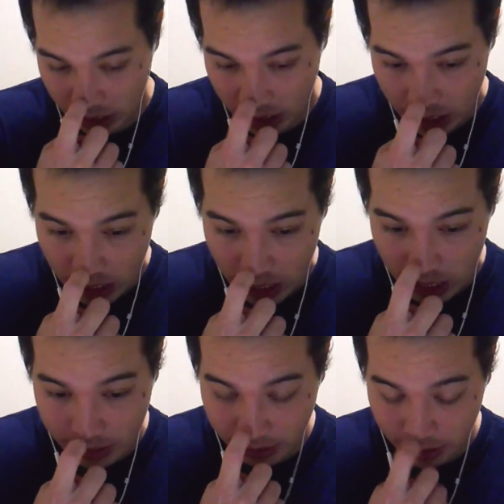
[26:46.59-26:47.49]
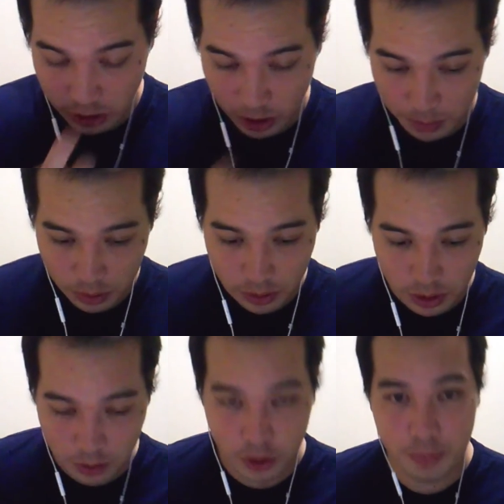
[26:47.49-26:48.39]
Tinker's Sharpsword Oil,
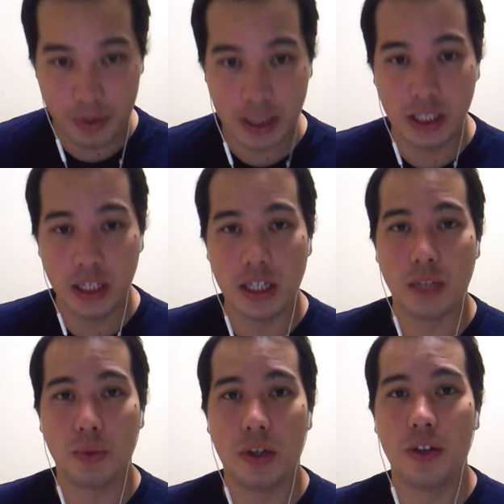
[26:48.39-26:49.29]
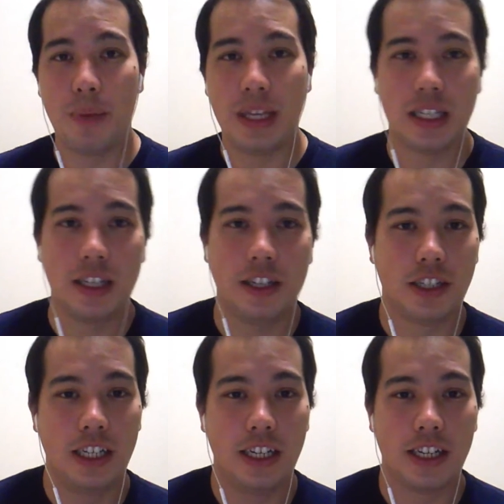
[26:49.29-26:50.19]
Crypt mentioned this as well. Basically, you just
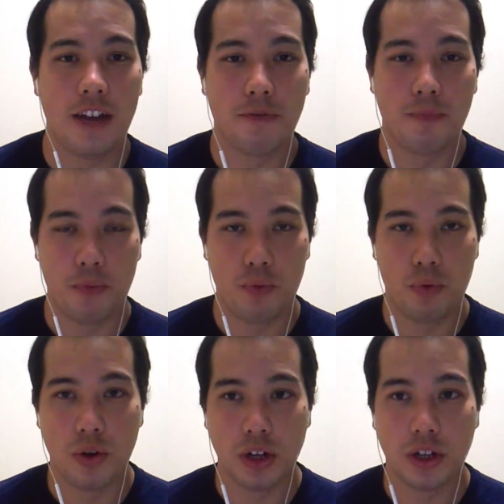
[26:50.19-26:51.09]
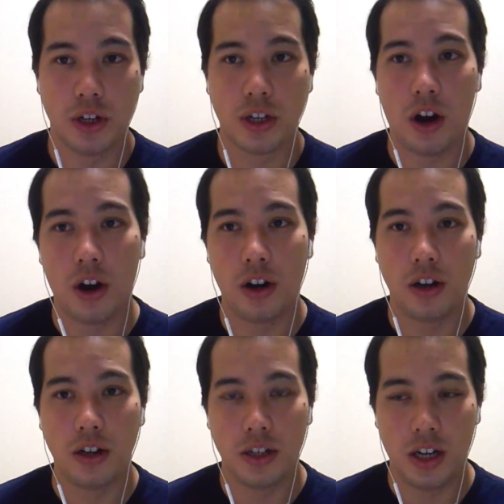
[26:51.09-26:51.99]
need to give Rogue a good
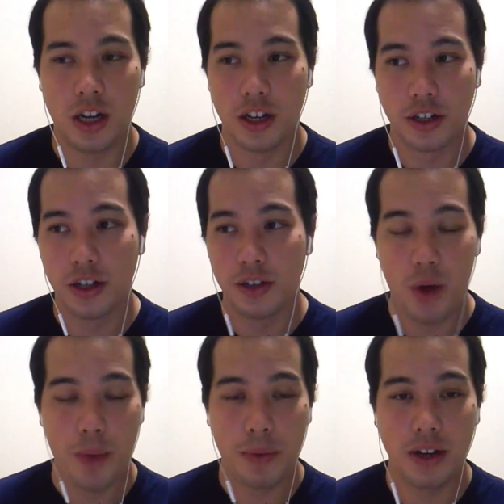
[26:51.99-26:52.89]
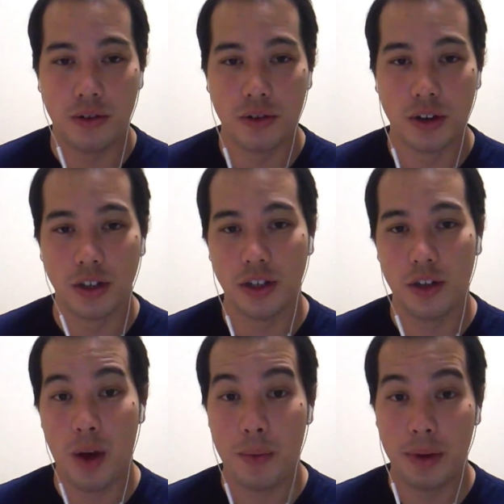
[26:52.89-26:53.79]
card, a good weapon, or a good
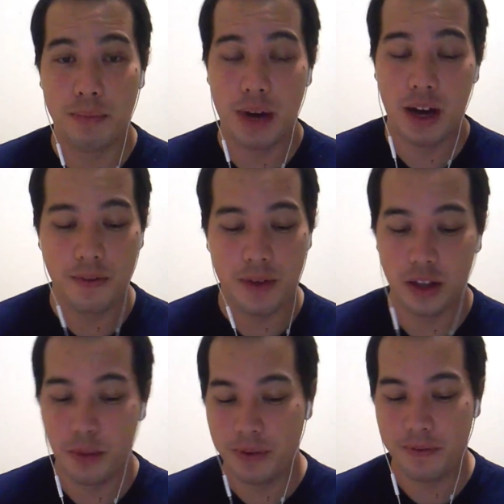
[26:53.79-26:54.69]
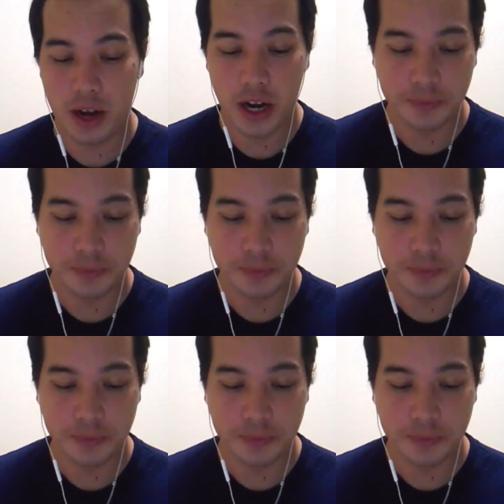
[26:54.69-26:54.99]
weapon buff, and they'll be fine.